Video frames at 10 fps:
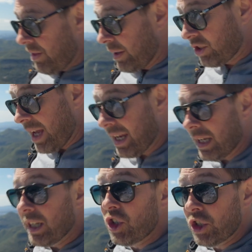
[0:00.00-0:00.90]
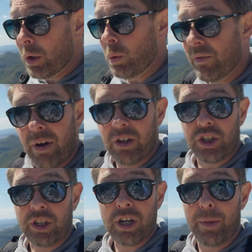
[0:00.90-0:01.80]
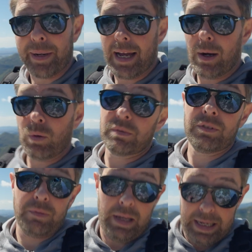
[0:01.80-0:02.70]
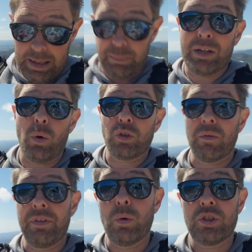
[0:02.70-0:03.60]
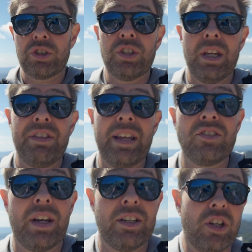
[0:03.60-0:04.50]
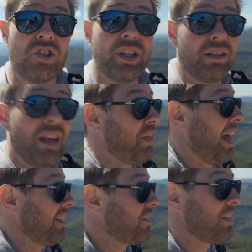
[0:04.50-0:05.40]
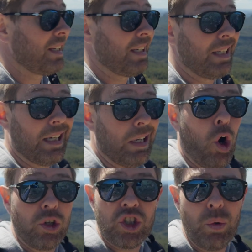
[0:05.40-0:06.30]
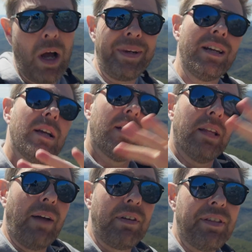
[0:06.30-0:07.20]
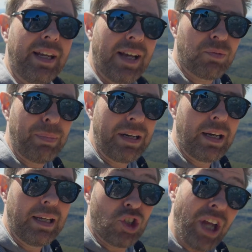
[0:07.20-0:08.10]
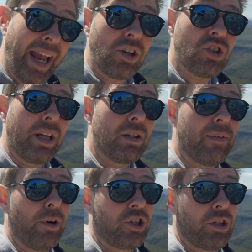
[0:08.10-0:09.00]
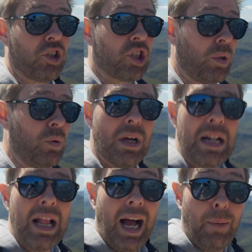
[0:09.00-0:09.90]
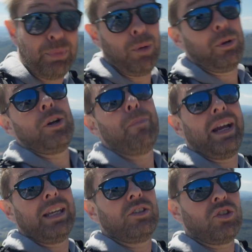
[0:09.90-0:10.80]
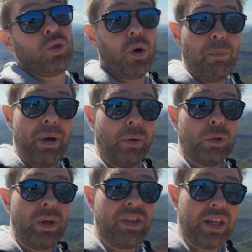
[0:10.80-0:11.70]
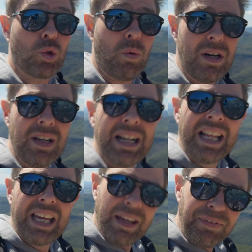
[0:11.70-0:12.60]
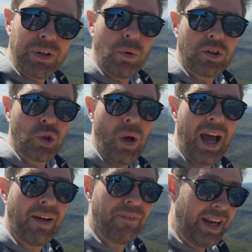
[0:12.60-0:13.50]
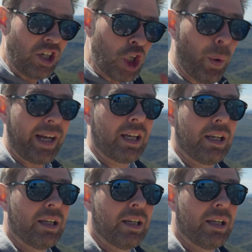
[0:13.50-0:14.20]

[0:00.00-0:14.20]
there's a new version coming out because of those things that I just said, that the hot shoe, I mean, everything has been changed in the version 2. I'm probably going to buy it just to compare it with this one. If you want to have a quick,